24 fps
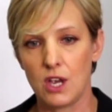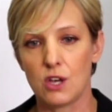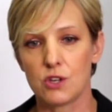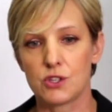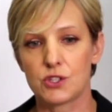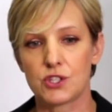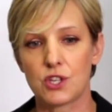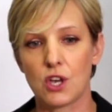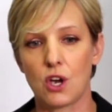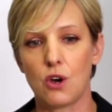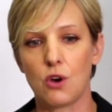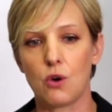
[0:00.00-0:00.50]

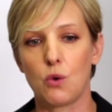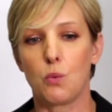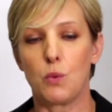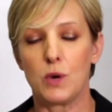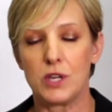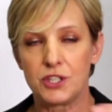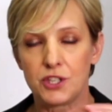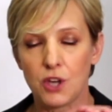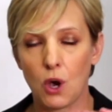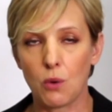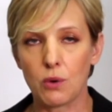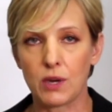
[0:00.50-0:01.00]
So we
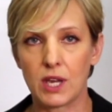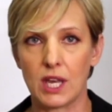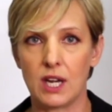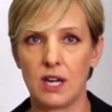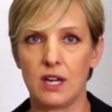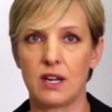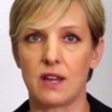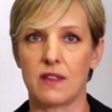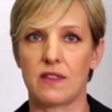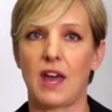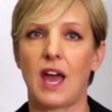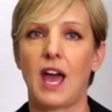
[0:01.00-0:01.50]
don't get
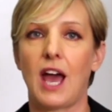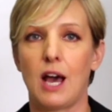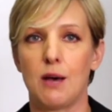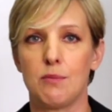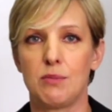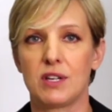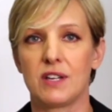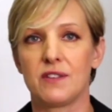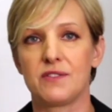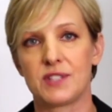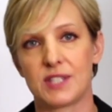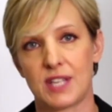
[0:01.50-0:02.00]
into the
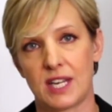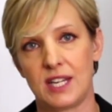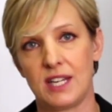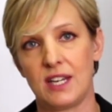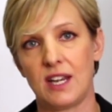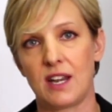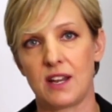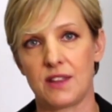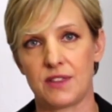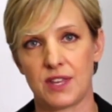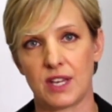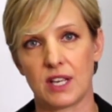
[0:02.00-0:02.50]
habit of setting
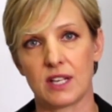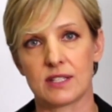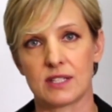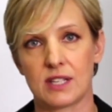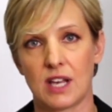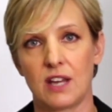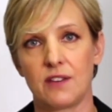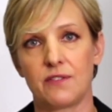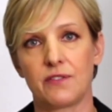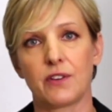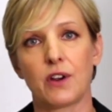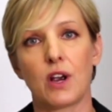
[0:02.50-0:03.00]
anything
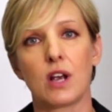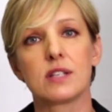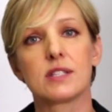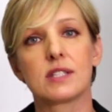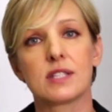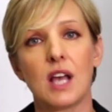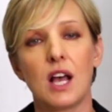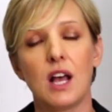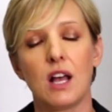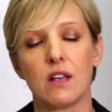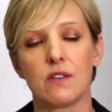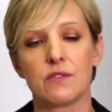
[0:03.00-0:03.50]
aside for
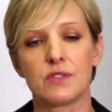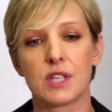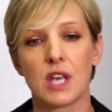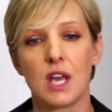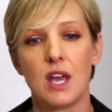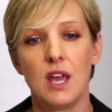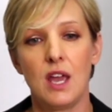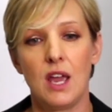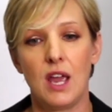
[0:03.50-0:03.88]
ourselves.